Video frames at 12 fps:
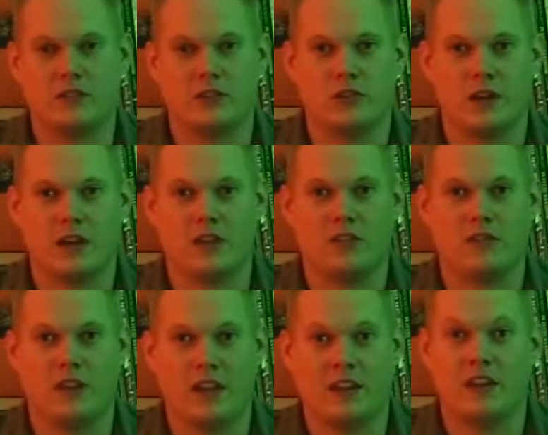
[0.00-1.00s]
to have
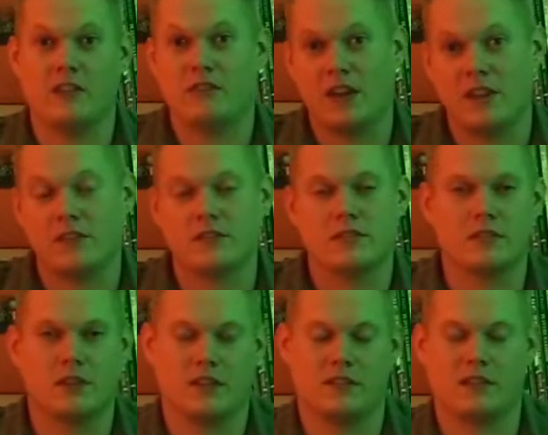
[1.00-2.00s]
an event
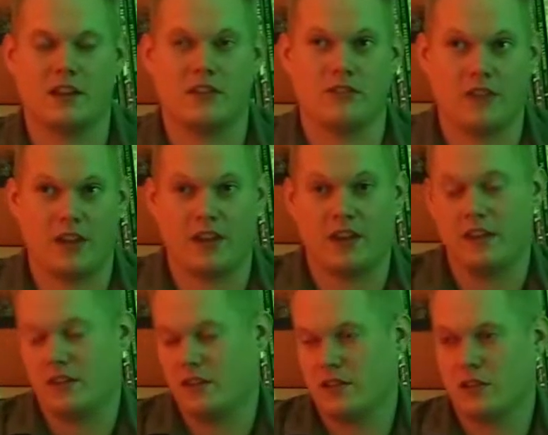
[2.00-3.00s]
instead of a
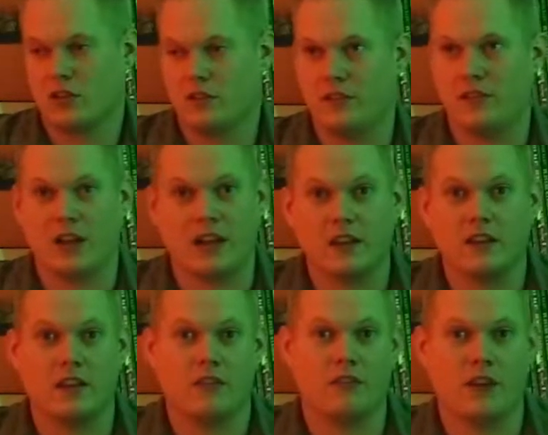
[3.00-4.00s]
night
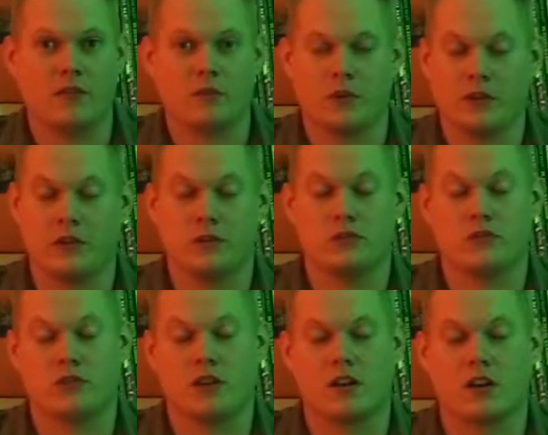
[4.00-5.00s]
event where you would
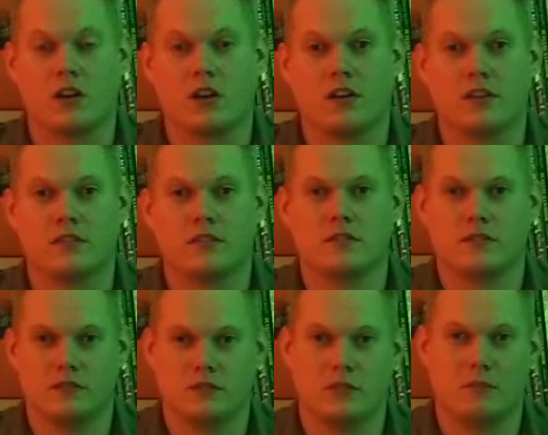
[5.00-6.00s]
draw cards
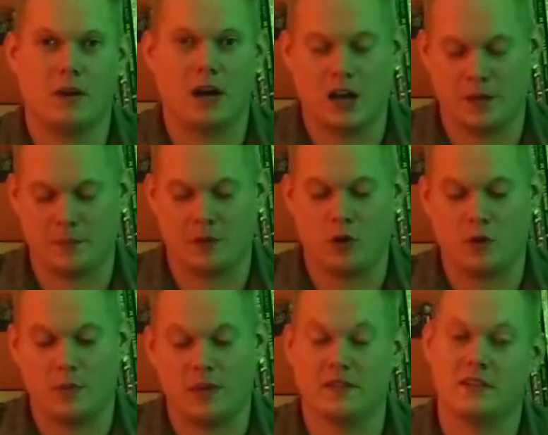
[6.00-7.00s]
to pop
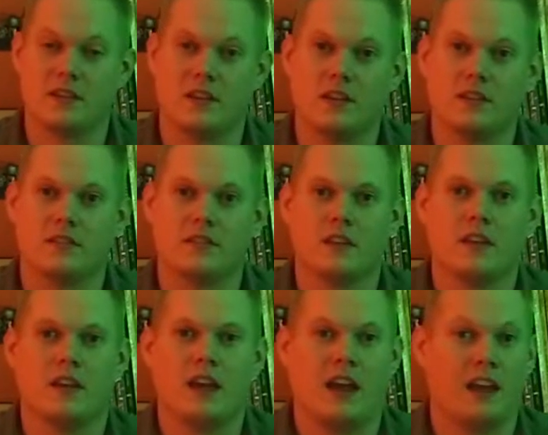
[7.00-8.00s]
open cities
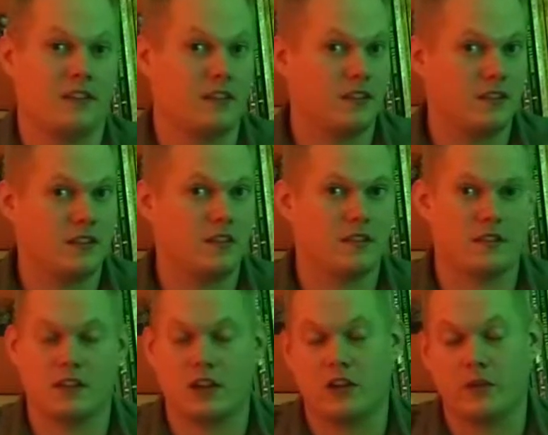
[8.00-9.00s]
and diseases
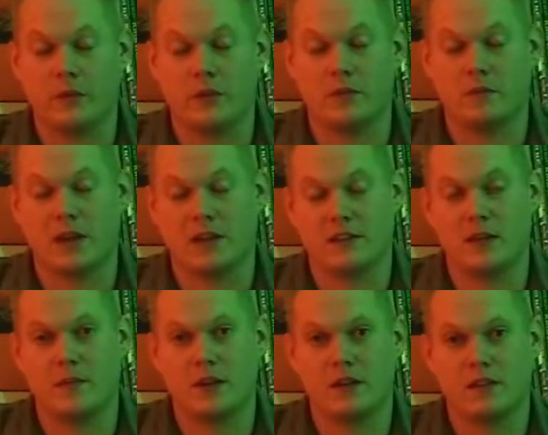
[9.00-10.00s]
like you would in
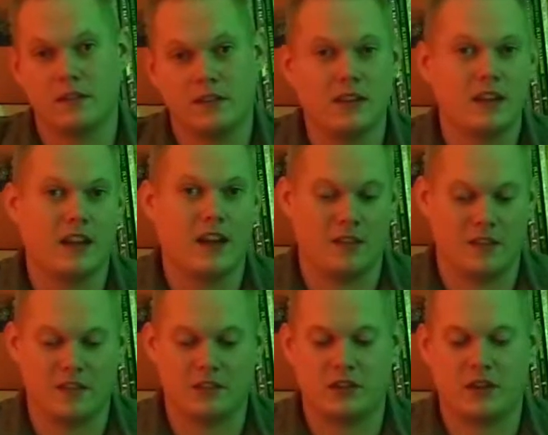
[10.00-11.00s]
Pandemic. In
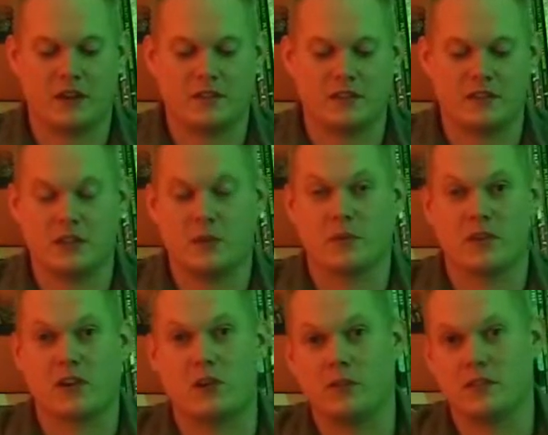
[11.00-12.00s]
this, you have to see where the
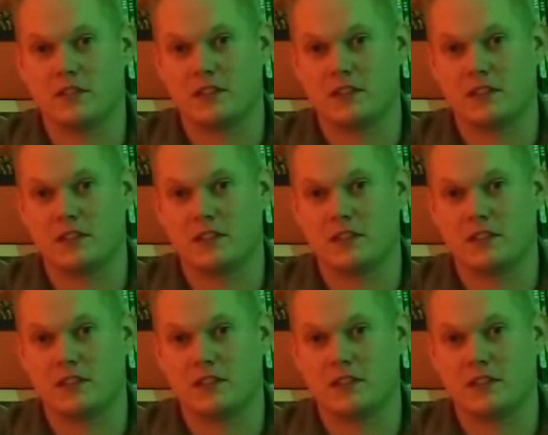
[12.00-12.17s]
cultist